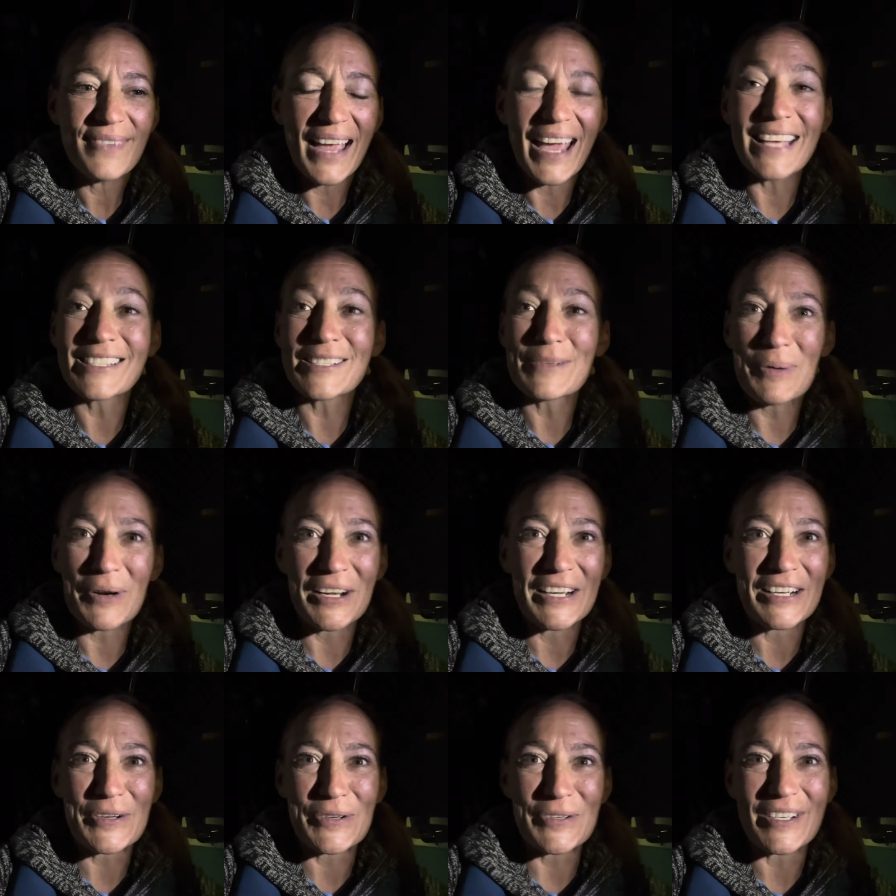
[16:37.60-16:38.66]
it's a
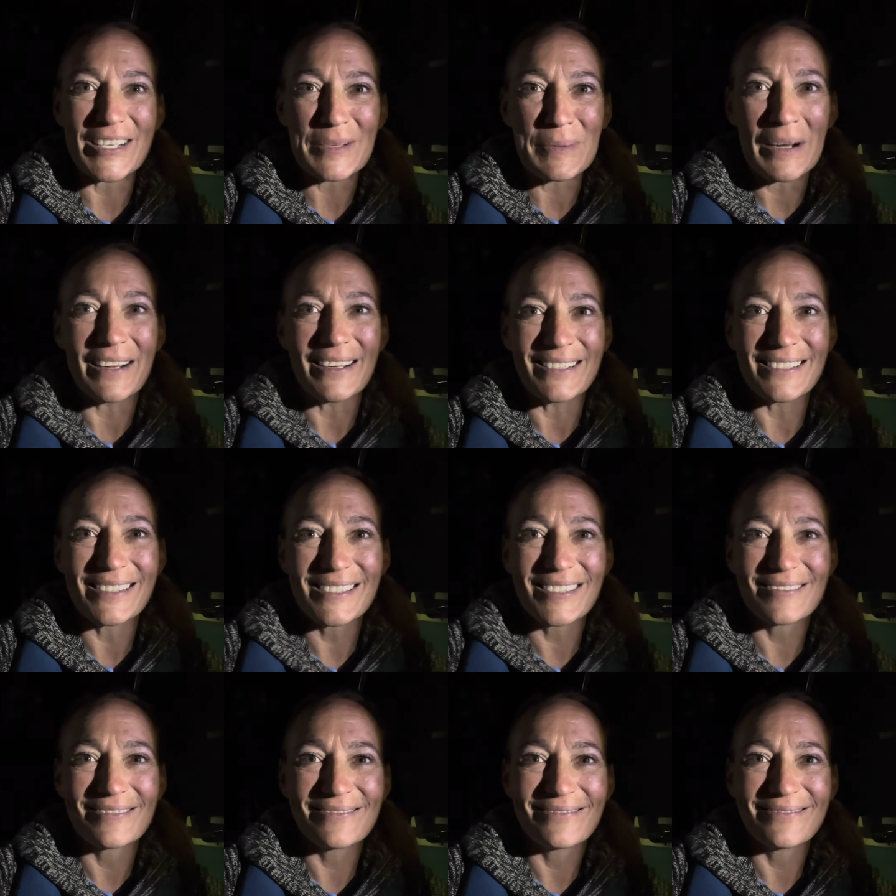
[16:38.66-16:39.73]
pretty cool experience.
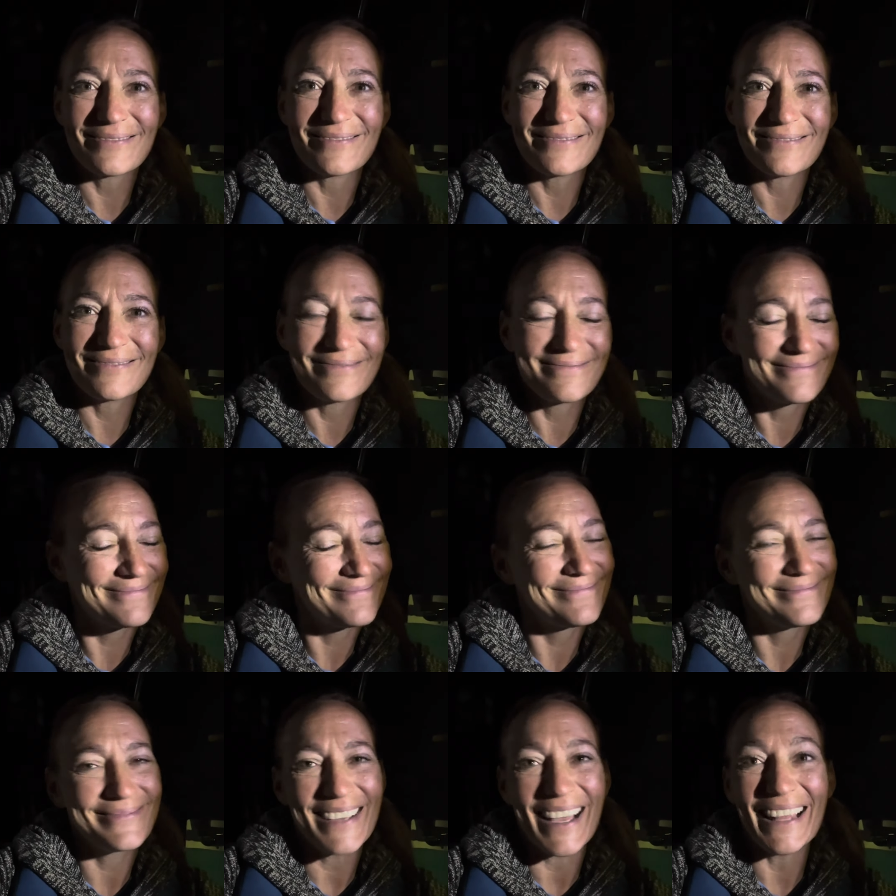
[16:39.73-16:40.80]

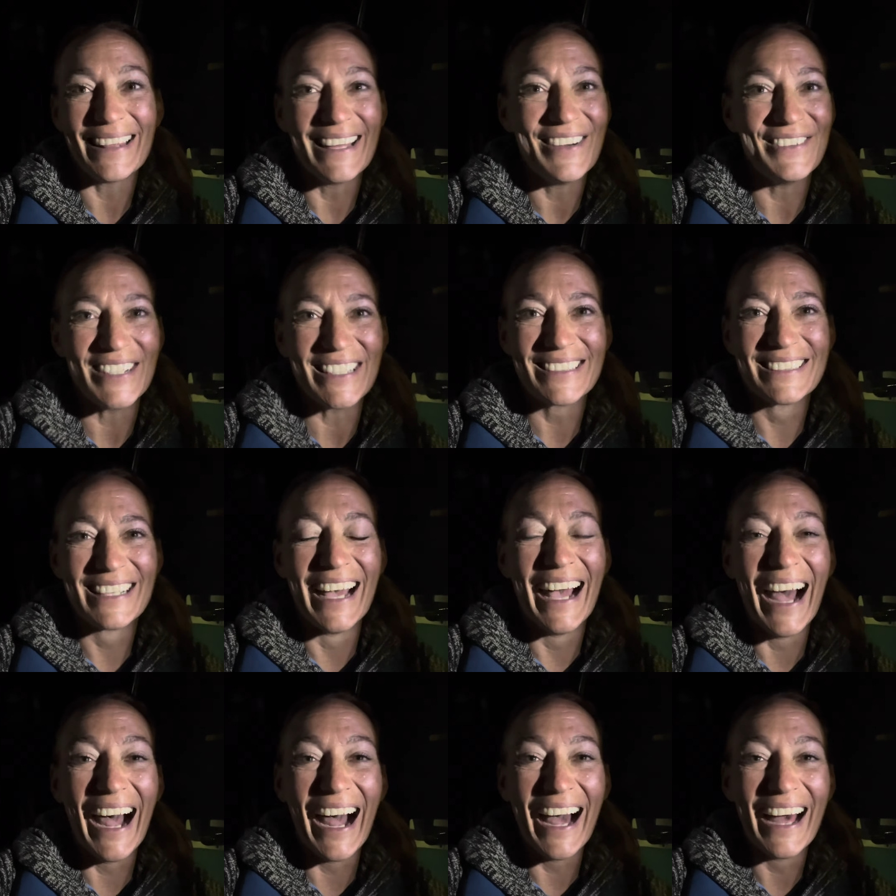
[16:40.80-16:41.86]
I love
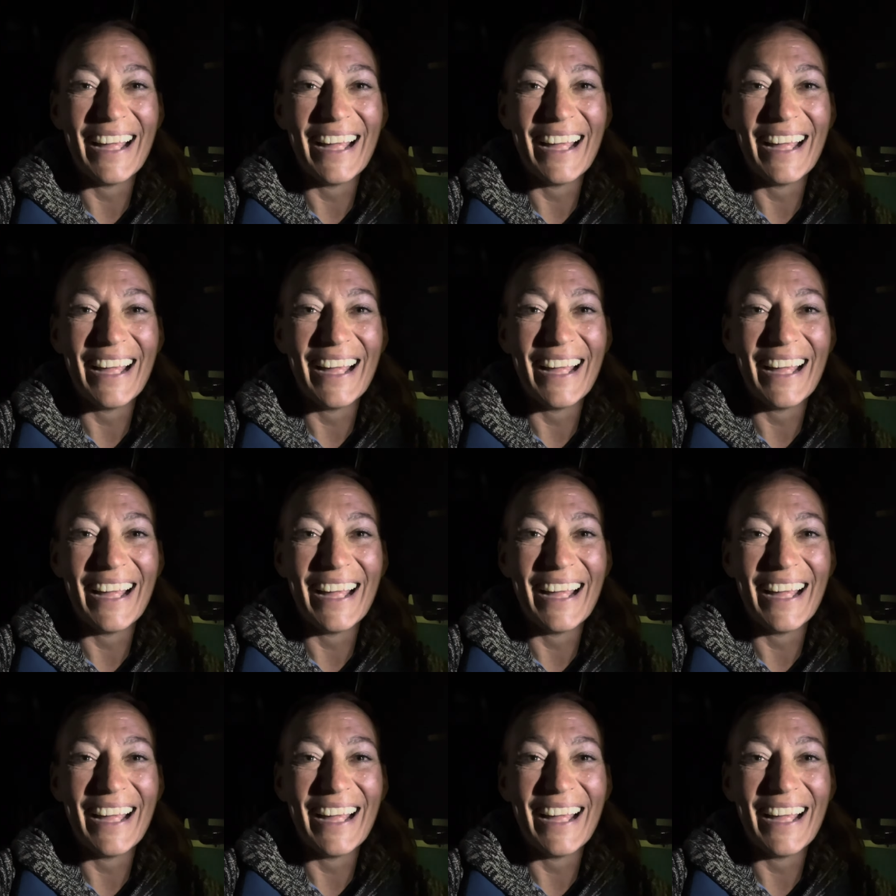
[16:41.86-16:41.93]
it.